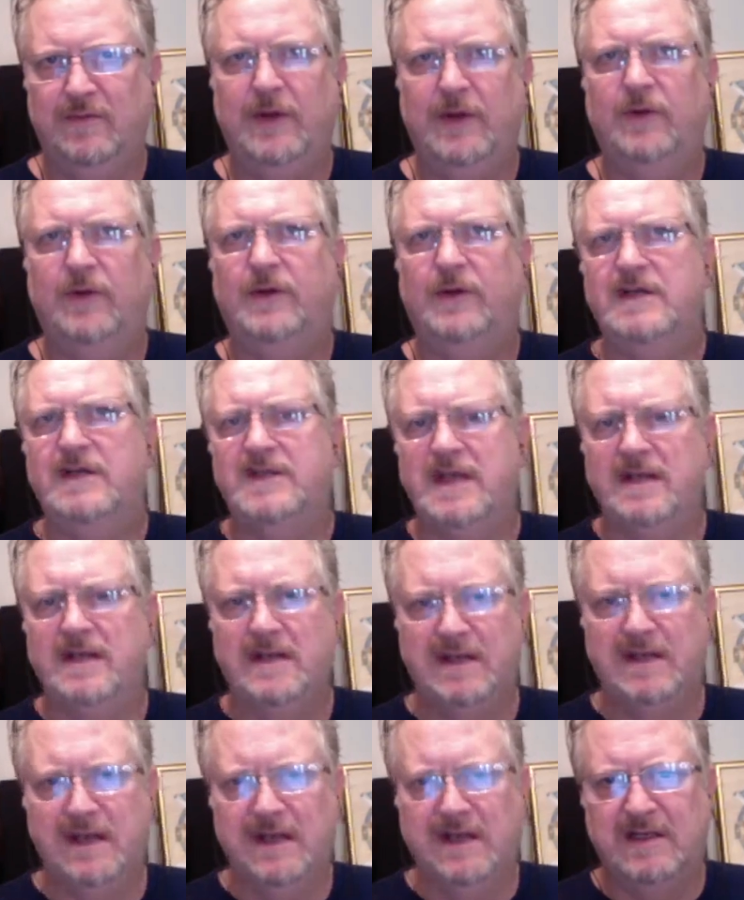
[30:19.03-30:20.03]
We don't consent
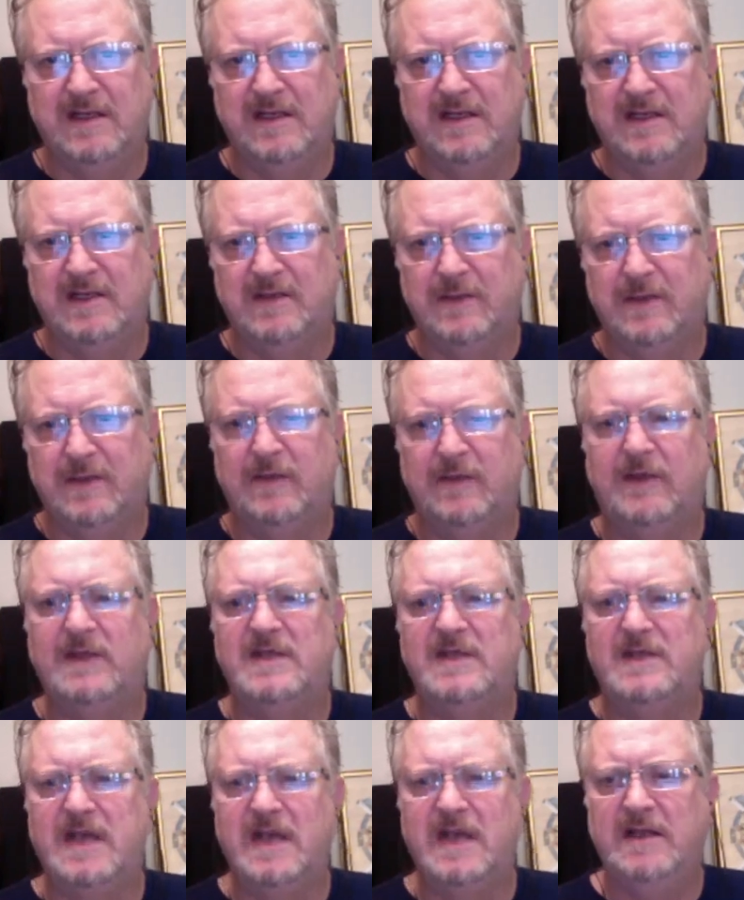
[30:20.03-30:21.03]
to this. We don't
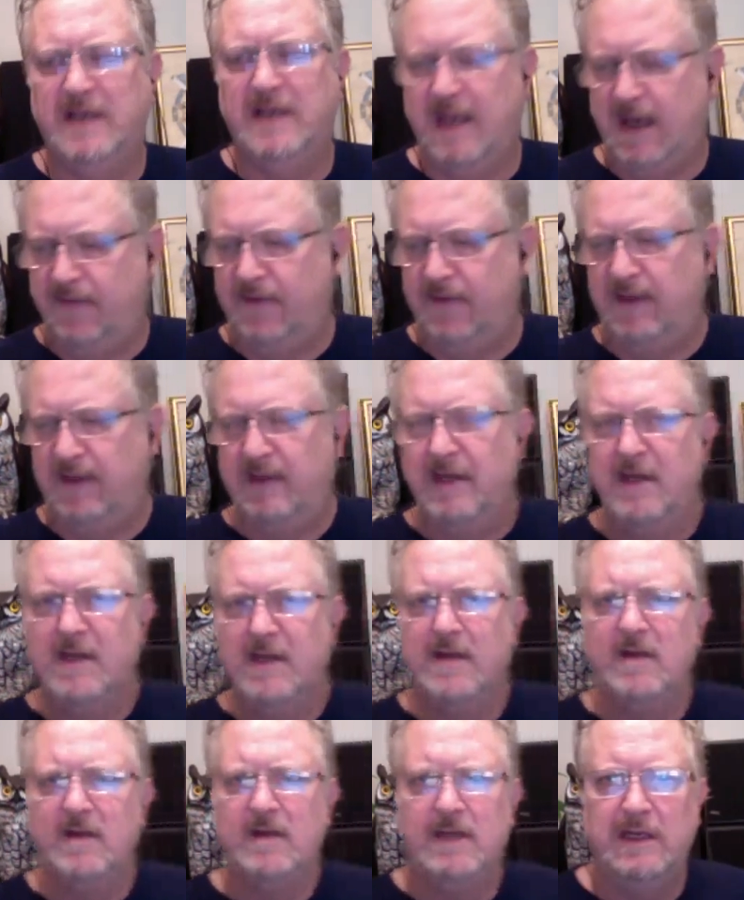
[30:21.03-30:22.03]
consent to having
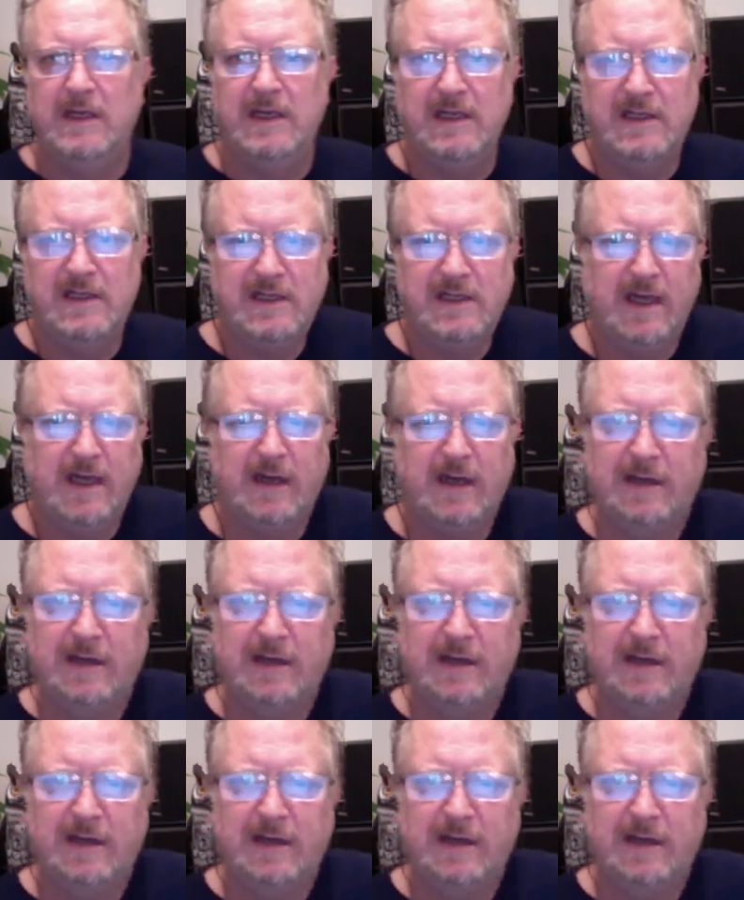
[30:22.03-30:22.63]
these